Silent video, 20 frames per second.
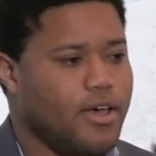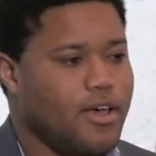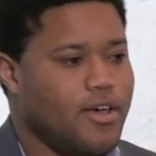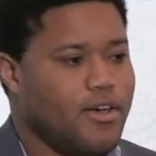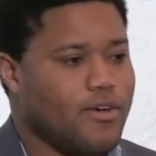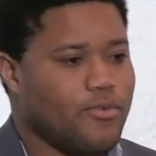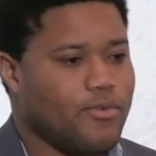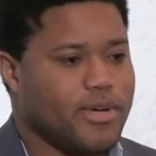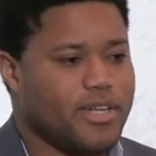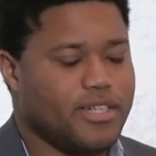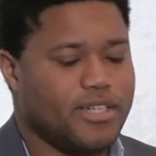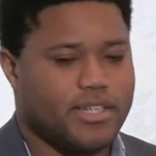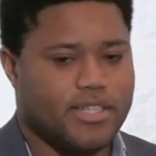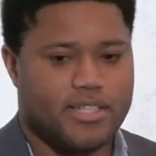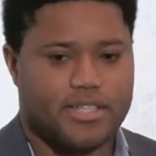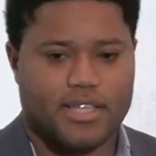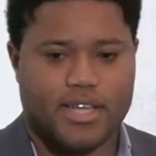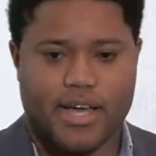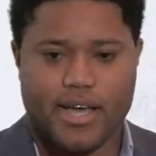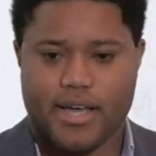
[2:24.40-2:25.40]
which
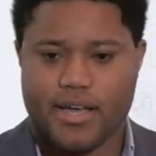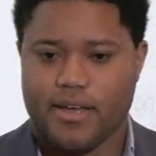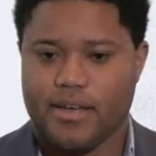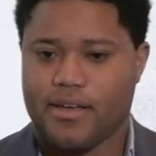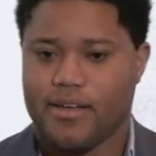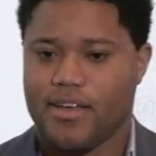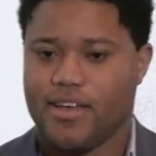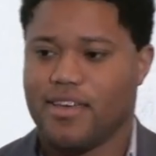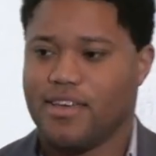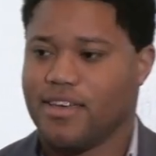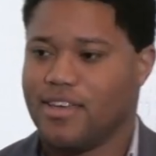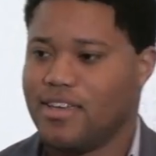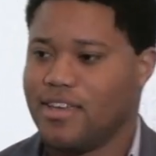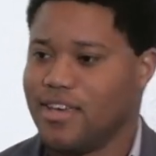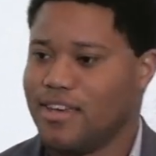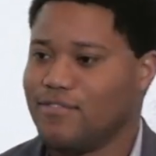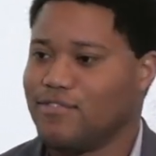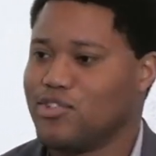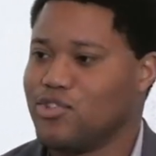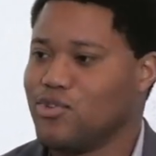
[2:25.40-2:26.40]
is like,
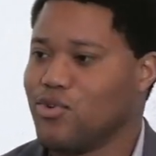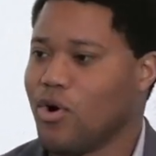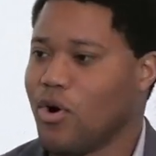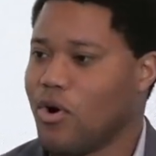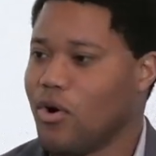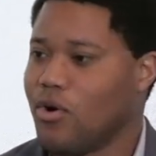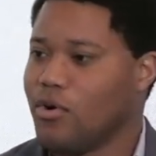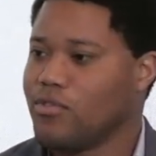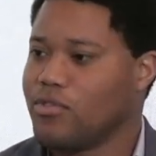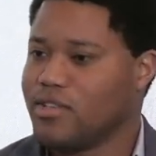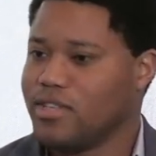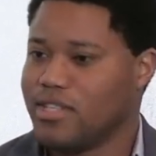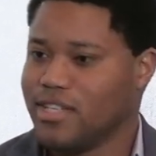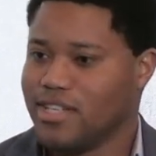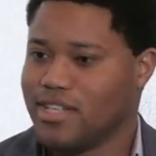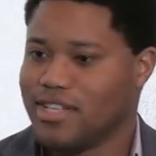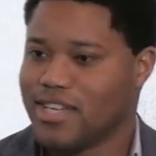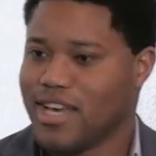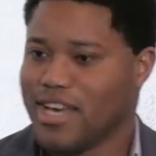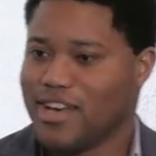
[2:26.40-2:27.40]
gives you all the
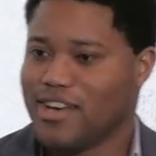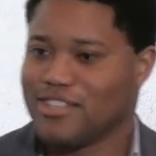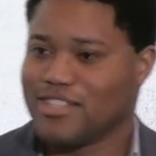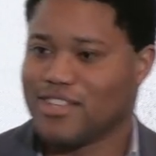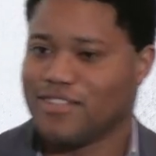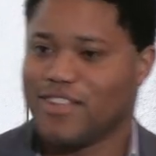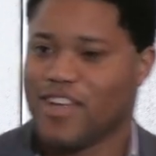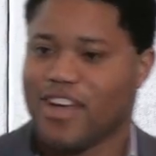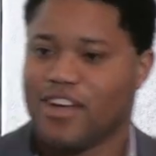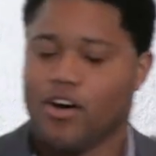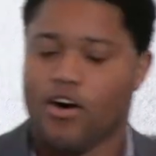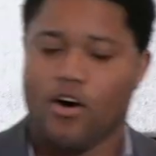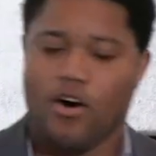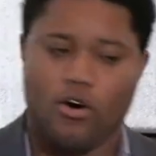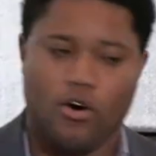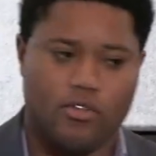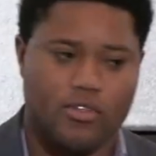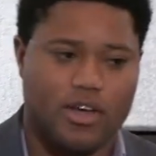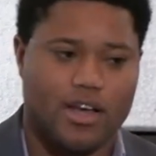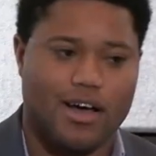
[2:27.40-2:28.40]
details of like
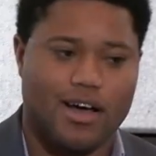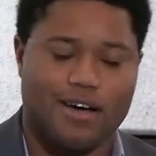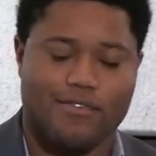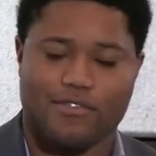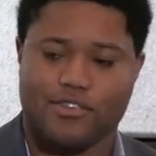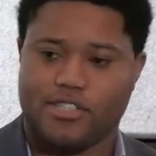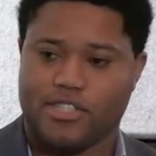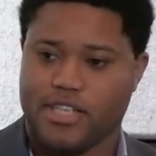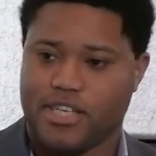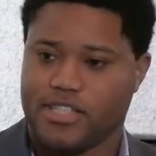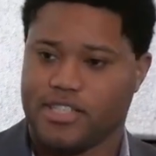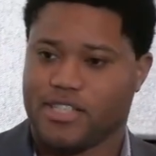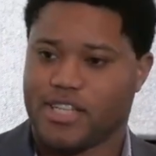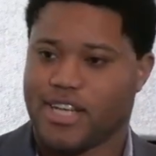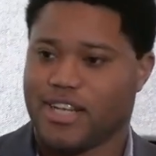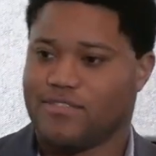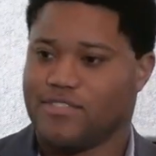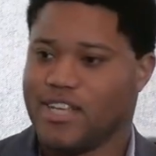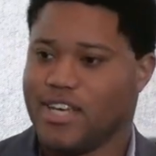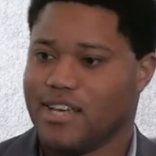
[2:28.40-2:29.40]
all the conversations that
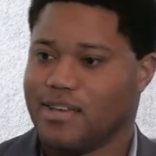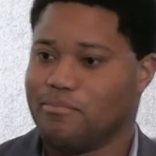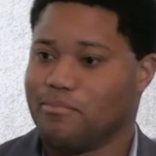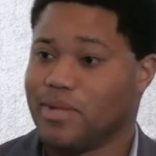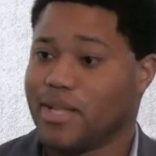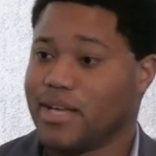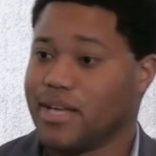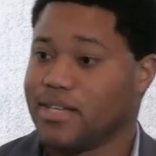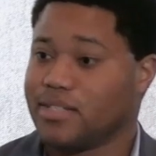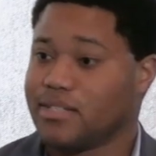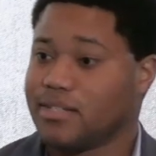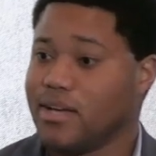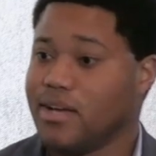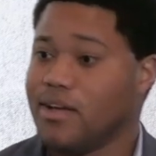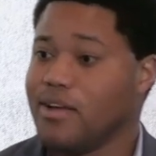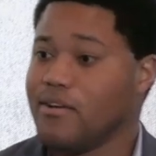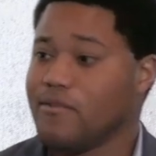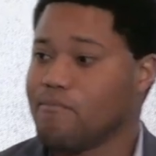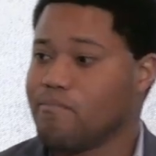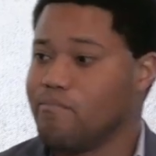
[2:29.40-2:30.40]
have taken place,
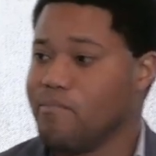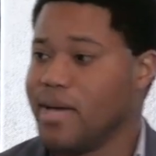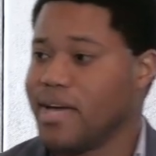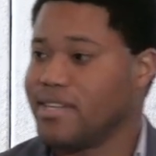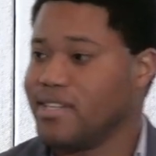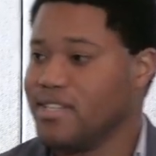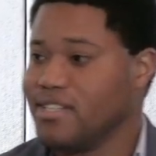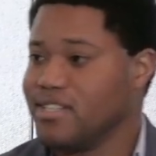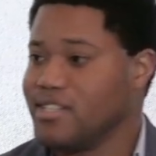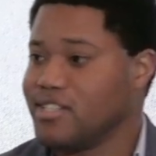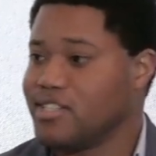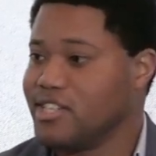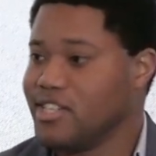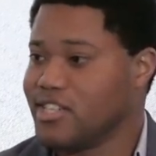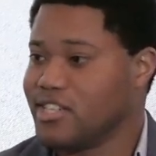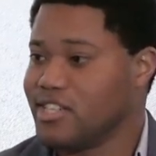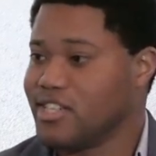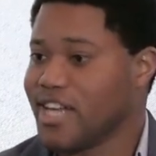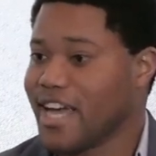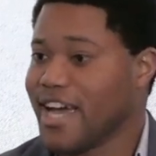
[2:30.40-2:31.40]
making it a
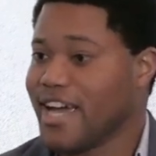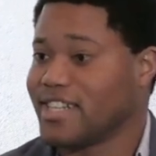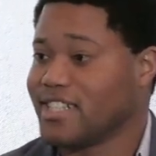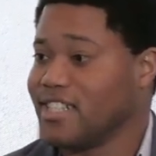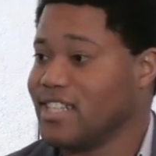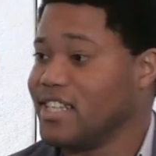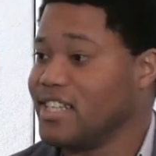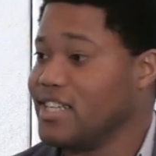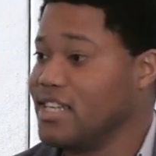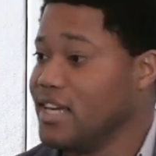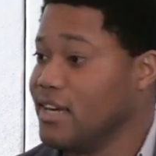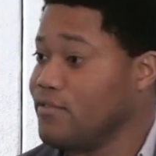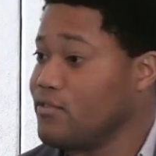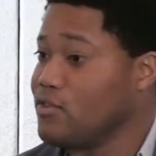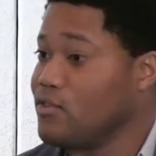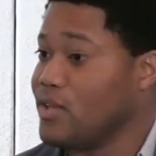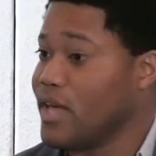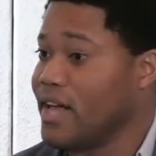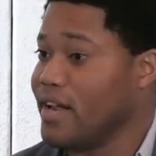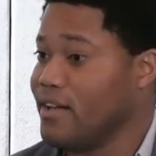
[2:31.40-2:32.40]
decision to actually give you
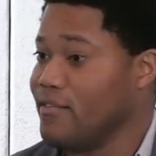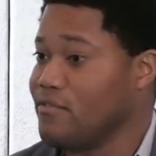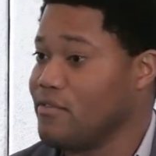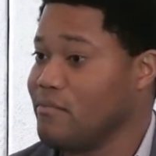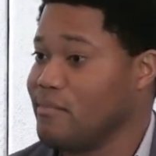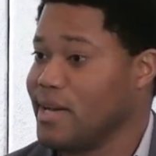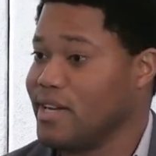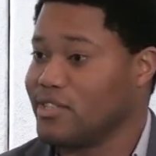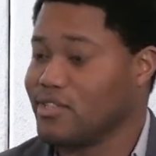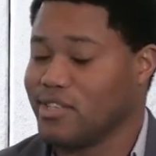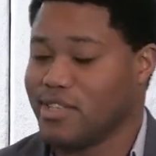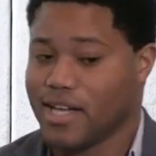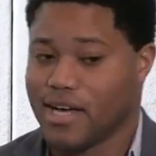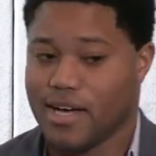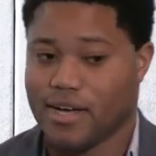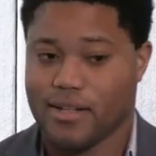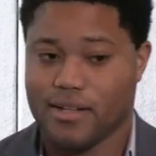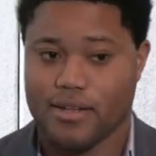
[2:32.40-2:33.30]
that information or not.